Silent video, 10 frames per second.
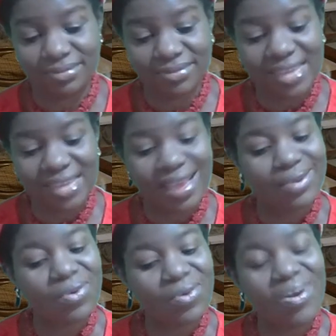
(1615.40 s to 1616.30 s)
and
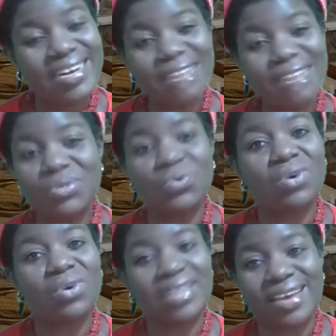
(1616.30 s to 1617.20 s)
call him to
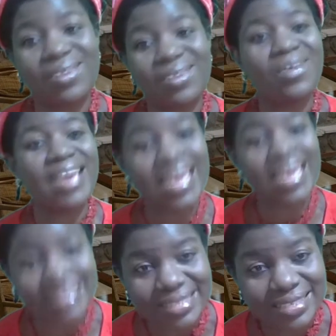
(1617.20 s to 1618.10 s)
order. Or
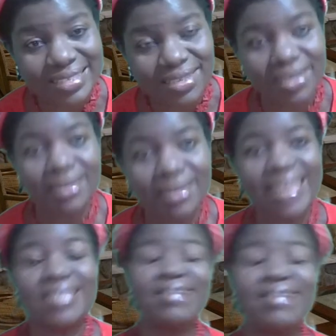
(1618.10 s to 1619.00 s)
else
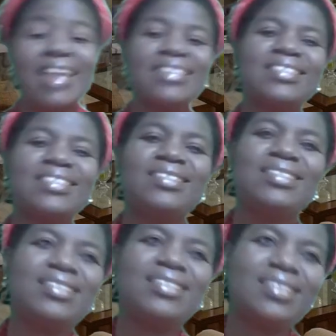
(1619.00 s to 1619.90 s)
Nigeria is
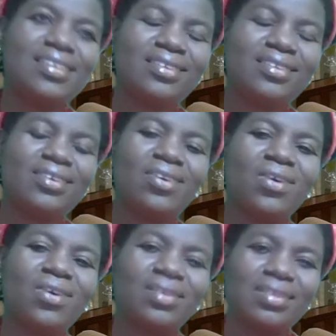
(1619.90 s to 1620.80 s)
sitting
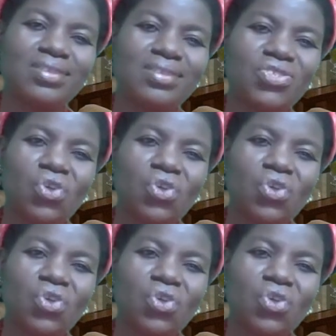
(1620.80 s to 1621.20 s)
on top